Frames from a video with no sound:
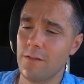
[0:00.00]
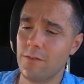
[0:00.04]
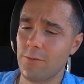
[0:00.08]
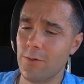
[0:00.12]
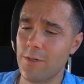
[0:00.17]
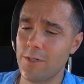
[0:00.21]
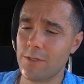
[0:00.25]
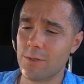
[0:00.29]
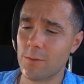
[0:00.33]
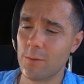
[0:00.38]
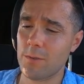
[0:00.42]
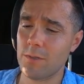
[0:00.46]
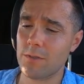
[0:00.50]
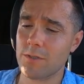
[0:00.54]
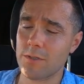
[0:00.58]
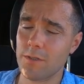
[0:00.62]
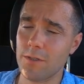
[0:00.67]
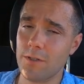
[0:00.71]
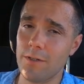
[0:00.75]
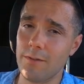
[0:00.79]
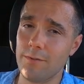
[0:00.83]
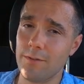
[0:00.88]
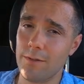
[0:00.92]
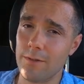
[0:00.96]
Great source
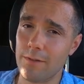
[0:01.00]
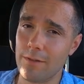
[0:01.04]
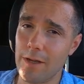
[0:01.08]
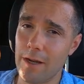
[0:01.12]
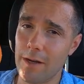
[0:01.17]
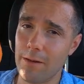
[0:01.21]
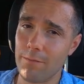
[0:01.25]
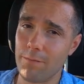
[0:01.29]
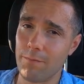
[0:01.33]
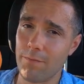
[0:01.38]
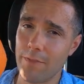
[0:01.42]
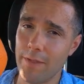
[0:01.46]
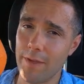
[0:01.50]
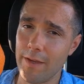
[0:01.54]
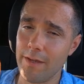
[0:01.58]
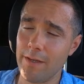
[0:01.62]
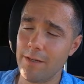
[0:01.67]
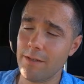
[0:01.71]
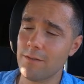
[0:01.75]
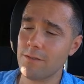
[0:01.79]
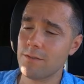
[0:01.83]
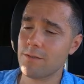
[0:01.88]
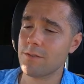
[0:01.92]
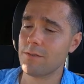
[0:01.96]
of a lot of
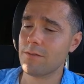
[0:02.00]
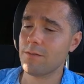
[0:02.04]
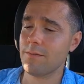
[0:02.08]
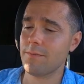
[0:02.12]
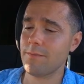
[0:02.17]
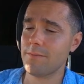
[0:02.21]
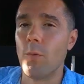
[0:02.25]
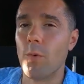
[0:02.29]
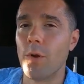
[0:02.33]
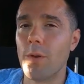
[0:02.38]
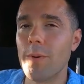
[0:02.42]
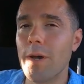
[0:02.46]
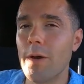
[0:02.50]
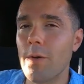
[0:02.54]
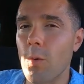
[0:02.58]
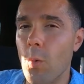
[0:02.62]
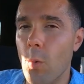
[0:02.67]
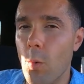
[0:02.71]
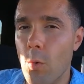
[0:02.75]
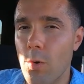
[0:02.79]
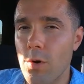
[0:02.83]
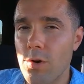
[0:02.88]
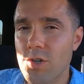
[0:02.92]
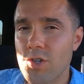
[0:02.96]
things. What about
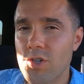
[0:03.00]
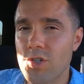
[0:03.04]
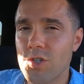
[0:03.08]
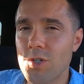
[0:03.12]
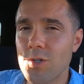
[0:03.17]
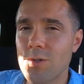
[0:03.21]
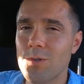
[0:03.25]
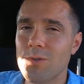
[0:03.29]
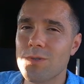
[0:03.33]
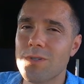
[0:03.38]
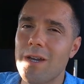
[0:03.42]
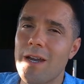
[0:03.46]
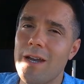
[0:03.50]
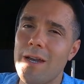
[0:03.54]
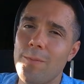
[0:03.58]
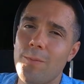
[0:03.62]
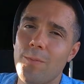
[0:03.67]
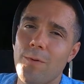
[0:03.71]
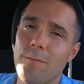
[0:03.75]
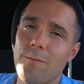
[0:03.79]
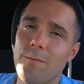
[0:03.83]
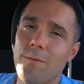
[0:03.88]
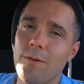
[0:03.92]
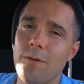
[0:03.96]
orange juice? I
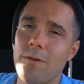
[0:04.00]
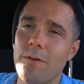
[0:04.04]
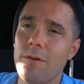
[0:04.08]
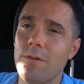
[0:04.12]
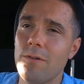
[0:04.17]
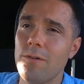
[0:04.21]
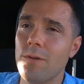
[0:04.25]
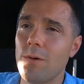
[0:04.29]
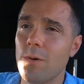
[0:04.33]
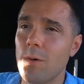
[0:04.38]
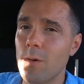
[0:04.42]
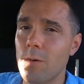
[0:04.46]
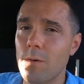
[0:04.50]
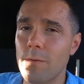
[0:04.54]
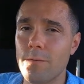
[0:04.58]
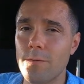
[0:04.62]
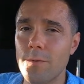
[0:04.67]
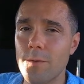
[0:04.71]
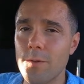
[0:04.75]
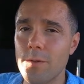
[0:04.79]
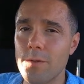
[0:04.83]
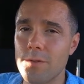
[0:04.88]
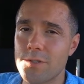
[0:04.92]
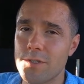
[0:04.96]
prefer the whole
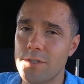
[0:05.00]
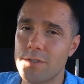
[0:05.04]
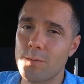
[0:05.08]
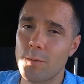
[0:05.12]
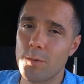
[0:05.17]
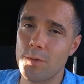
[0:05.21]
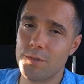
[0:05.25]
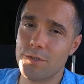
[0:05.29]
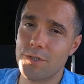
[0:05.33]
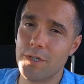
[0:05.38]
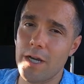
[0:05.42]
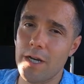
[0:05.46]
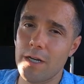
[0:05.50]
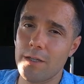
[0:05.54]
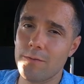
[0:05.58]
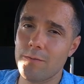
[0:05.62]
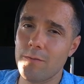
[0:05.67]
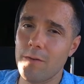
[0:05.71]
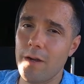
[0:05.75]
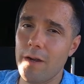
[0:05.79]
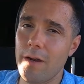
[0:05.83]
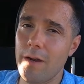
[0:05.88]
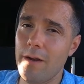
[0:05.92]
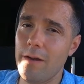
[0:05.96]
fruit. It's just more
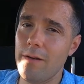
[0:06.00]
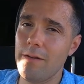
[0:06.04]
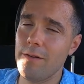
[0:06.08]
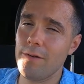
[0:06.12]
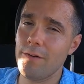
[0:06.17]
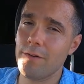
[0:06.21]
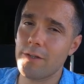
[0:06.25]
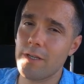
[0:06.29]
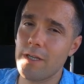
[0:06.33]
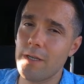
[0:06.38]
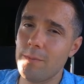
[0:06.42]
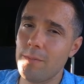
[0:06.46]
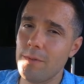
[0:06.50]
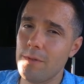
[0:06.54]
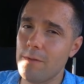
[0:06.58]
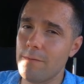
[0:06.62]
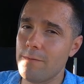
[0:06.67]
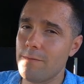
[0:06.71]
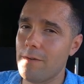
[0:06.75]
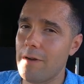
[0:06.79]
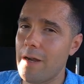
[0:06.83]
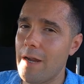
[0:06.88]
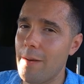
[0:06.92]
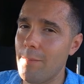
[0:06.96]
satisfying and you're keeping
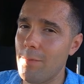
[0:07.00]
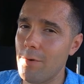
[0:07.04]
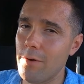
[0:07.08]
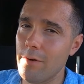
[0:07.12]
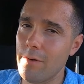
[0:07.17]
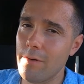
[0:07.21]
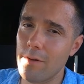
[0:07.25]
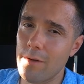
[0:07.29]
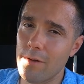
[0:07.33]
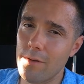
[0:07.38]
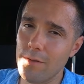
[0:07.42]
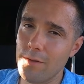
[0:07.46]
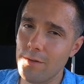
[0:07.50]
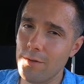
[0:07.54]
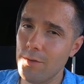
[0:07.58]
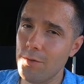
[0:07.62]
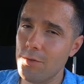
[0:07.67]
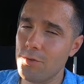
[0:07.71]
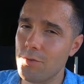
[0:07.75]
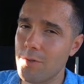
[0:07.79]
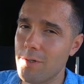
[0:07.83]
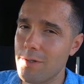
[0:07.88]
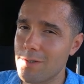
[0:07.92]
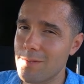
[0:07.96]
the fiber and all the
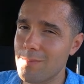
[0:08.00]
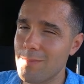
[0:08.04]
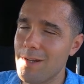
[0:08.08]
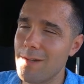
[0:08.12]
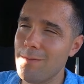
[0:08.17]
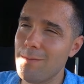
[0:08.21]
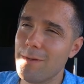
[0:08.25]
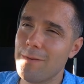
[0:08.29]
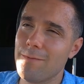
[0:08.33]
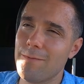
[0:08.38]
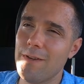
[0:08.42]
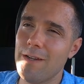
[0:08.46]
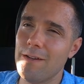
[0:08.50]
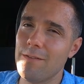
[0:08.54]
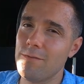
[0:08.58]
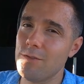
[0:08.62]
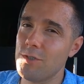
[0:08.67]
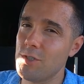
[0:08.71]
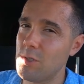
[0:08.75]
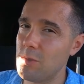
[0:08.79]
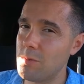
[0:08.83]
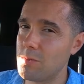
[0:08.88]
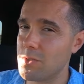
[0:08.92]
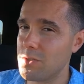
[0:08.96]
nutrients. I'm not a big fan of
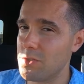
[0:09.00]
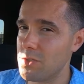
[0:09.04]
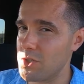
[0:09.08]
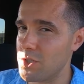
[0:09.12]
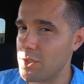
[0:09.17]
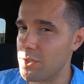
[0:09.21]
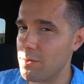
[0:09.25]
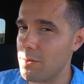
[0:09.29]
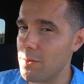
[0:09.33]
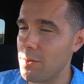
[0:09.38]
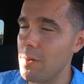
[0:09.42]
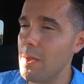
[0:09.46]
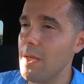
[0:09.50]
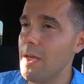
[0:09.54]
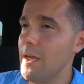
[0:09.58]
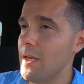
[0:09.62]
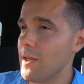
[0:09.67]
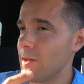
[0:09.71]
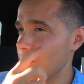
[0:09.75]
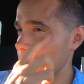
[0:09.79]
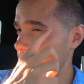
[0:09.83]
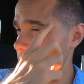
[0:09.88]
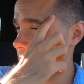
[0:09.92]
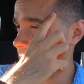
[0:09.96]
juice in general.
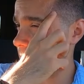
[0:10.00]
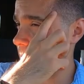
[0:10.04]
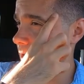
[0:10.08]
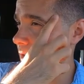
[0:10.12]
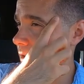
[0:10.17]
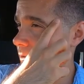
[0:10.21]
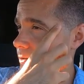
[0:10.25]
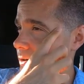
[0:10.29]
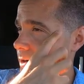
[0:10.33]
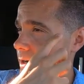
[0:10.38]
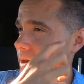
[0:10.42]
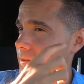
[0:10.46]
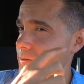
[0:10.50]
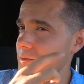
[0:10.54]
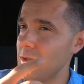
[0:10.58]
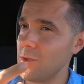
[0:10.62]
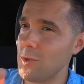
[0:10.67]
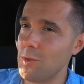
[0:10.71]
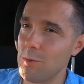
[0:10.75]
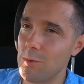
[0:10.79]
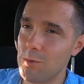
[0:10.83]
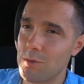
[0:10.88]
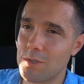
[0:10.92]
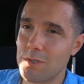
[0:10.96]
The only time I ever have
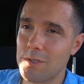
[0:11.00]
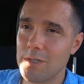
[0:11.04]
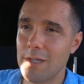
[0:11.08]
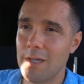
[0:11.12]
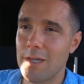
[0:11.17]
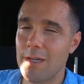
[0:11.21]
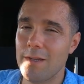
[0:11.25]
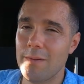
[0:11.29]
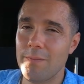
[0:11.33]
juice